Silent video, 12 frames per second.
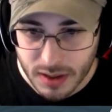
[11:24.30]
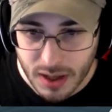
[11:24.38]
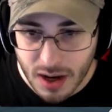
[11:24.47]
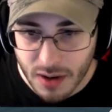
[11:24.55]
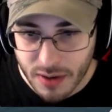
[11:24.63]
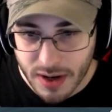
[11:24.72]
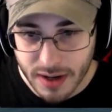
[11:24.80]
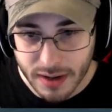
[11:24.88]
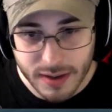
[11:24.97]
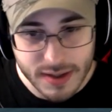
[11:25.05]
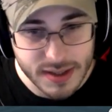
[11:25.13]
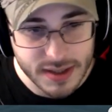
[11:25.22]
Alright,
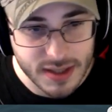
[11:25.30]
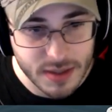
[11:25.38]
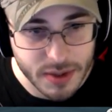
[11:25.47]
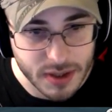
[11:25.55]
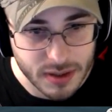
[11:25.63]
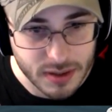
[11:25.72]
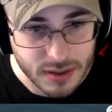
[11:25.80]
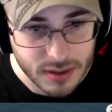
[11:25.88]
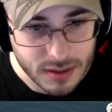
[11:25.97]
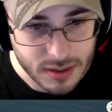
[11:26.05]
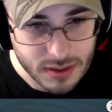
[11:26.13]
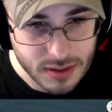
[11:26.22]
this exhibit
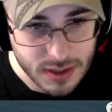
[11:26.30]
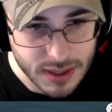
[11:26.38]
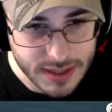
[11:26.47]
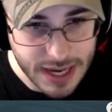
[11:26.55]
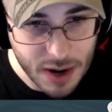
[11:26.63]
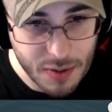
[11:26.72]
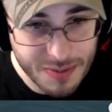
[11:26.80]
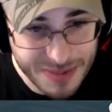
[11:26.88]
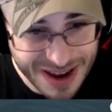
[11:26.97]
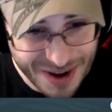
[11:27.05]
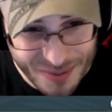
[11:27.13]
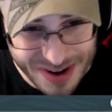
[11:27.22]
is
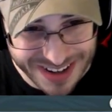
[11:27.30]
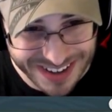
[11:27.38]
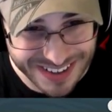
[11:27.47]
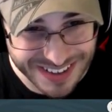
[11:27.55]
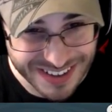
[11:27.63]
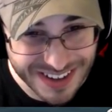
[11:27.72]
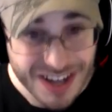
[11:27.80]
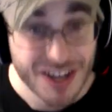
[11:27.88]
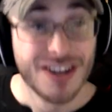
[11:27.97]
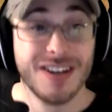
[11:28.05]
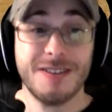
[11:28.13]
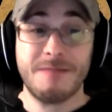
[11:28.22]
how big?
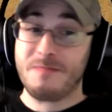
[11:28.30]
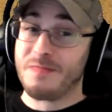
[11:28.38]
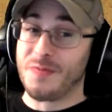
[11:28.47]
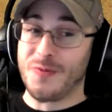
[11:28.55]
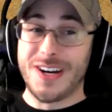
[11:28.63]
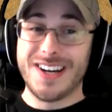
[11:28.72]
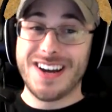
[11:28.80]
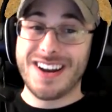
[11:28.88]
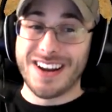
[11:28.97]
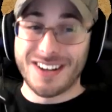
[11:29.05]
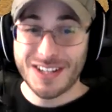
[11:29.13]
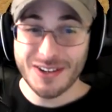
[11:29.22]
We did
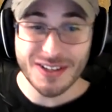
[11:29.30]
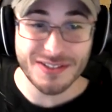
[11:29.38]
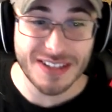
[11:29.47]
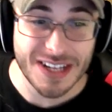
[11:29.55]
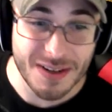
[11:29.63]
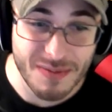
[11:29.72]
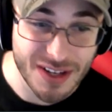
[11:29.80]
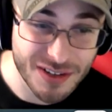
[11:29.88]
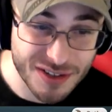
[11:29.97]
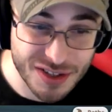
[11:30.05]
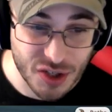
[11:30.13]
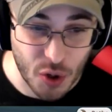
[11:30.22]
it. 280
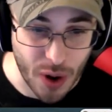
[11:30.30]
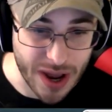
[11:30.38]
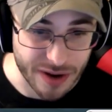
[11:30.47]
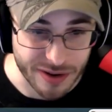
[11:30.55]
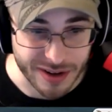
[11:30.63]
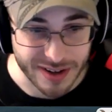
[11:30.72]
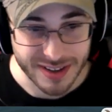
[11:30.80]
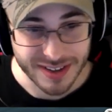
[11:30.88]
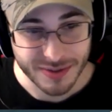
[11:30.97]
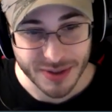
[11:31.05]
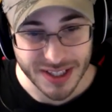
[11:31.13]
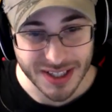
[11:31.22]
meters squared.
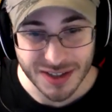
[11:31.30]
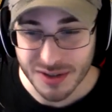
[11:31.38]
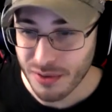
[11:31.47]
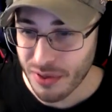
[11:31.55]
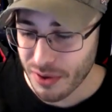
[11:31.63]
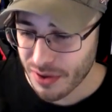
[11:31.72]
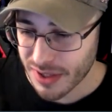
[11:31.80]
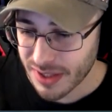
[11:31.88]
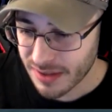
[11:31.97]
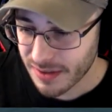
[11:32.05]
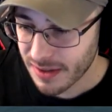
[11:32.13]
We needed 230.